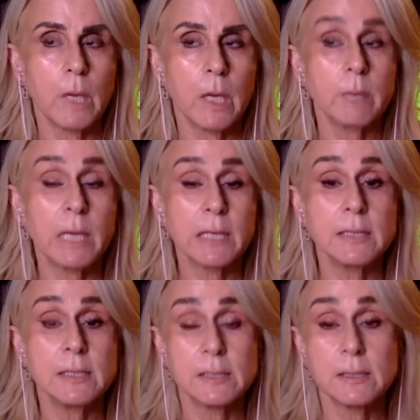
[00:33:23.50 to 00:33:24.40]

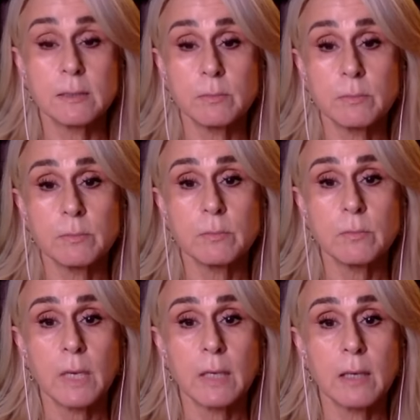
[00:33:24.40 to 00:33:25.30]
magnesium
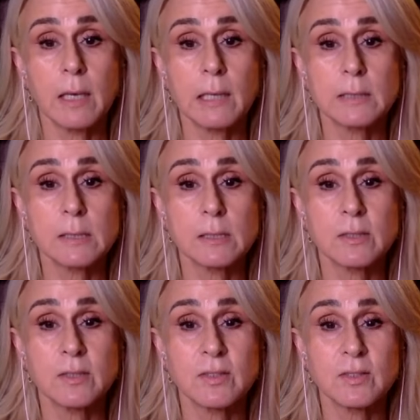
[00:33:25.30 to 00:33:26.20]
at night,
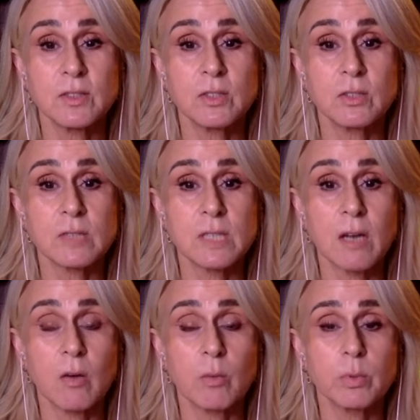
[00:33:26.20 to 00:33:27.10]
you know, to
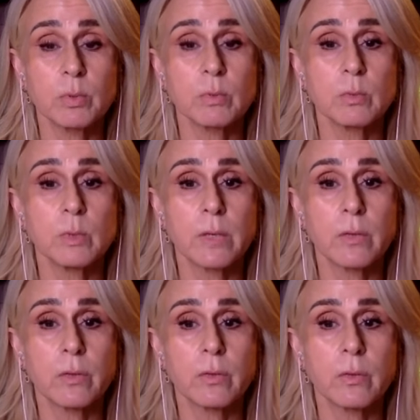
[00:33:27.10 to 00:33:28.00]
help with
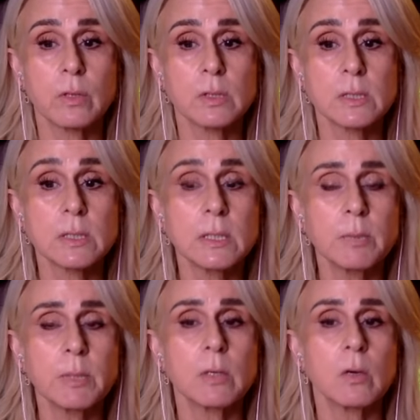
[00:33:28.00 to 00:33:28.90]

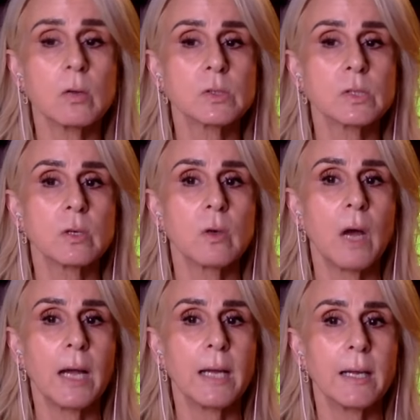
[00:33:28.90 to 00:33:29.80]
sleep. And also
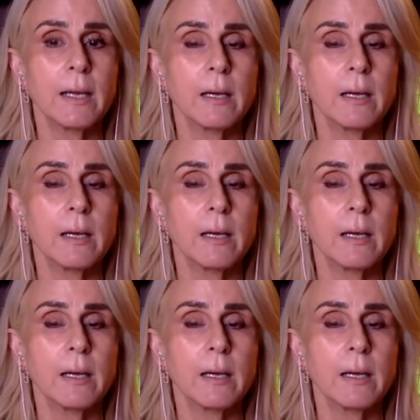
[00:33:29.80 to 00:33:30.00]
I